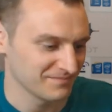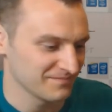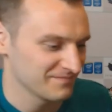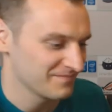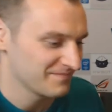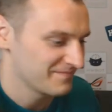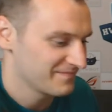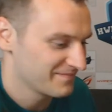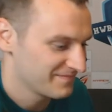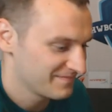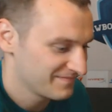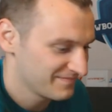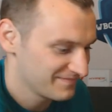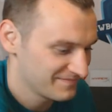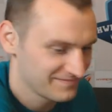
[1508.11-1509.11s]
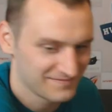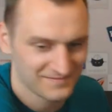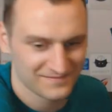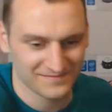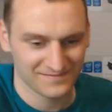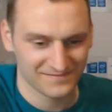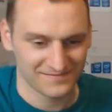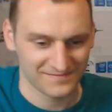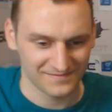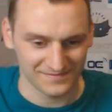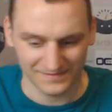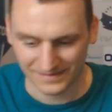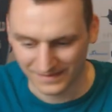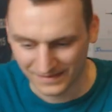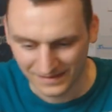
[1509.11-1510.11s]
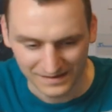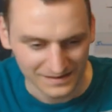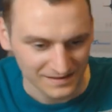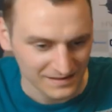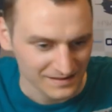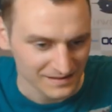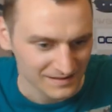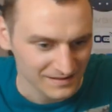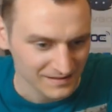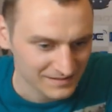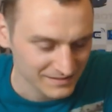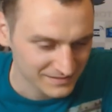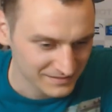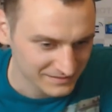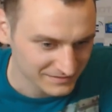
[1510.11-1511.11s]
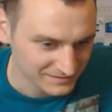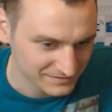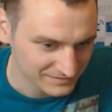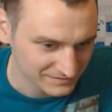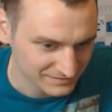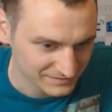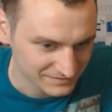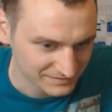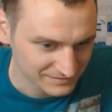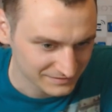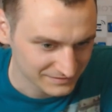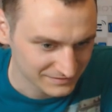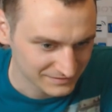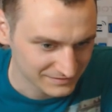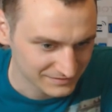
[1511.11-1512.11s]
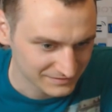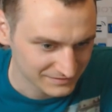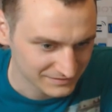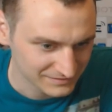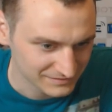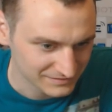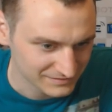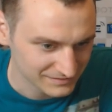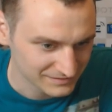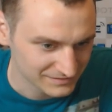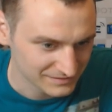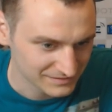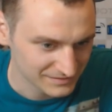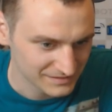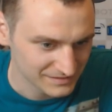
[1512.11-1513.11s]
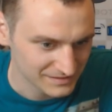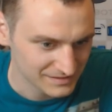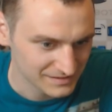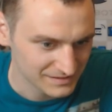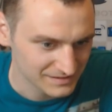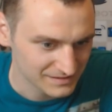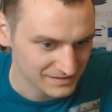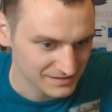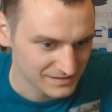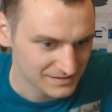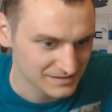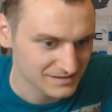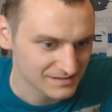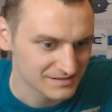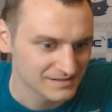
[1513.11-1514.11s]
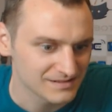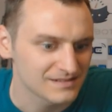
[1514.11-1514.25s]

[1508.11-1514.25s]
This person isn't speaking.